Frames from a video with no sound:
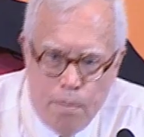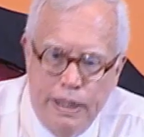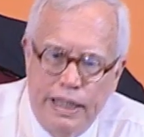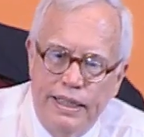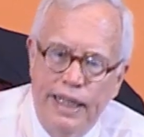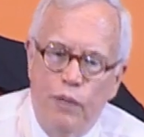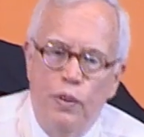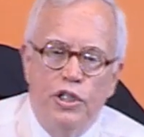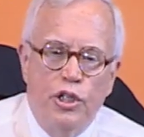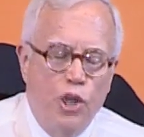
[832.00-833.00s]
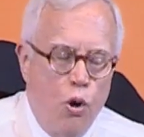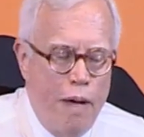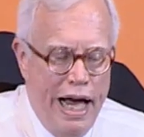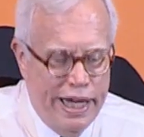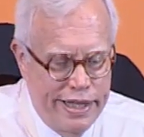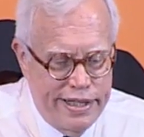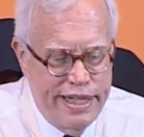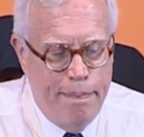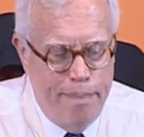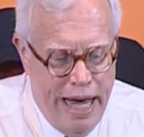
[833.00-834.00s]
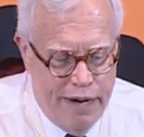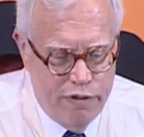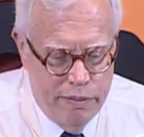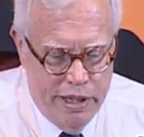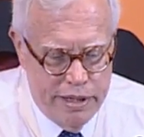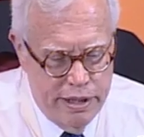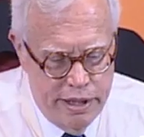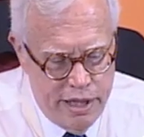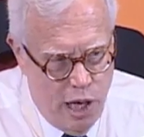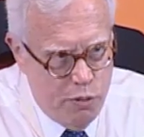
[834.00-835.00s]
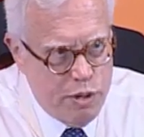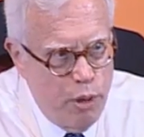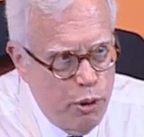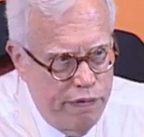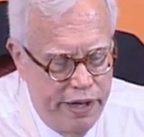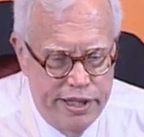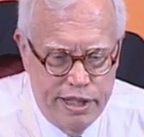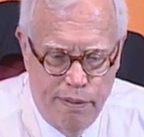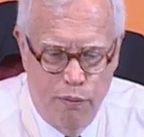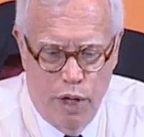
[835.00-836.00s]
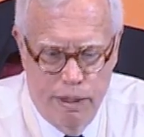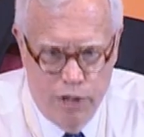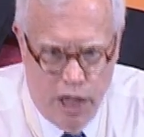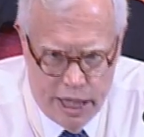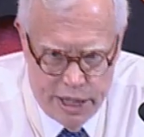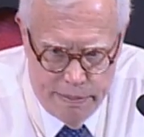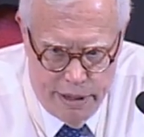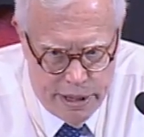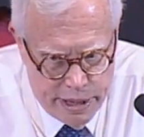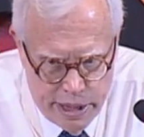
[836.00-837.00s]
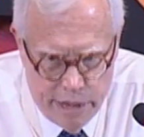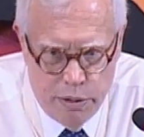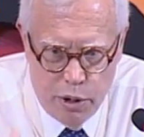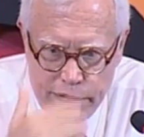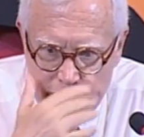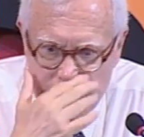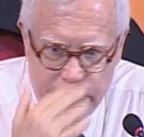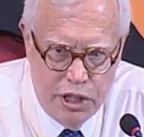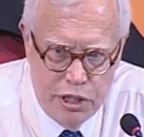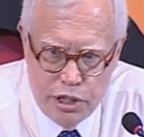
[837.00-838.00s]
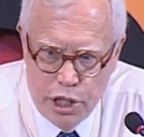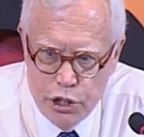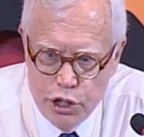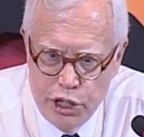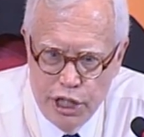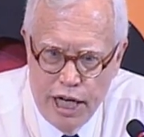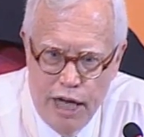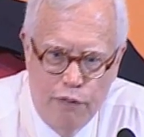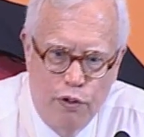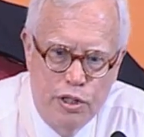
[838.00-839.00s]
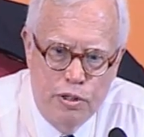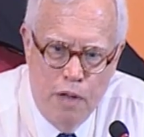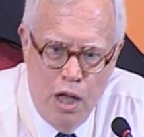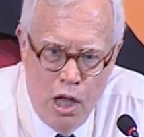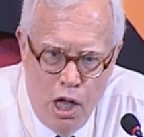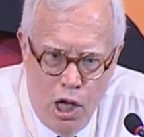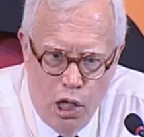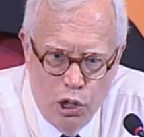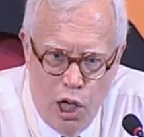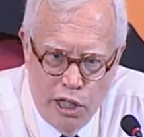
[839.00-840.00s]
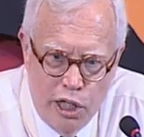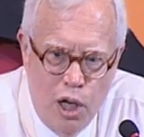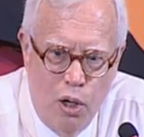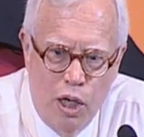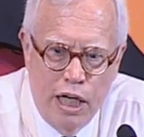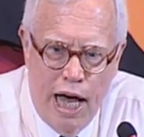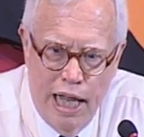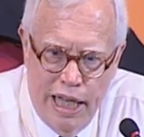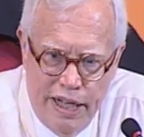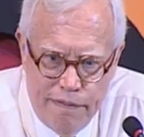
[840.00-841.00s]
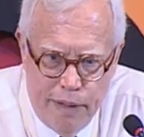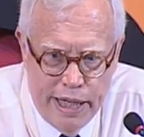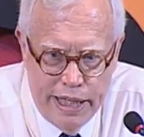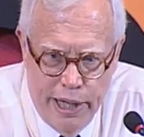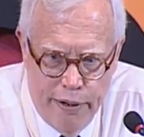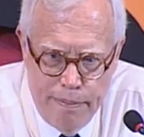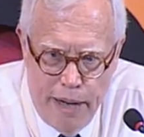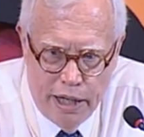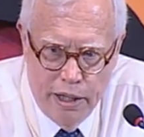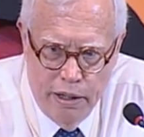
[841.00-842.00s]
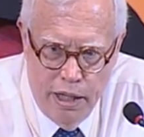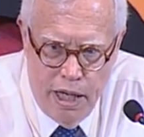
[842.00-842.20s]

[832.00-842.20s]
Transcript: But I think we should go back and step back from this, and this helps motivate some of what I'm talking about, and I think motivates some of the discussion in the conference. Long ago, a colleague of mine, Gary Becker,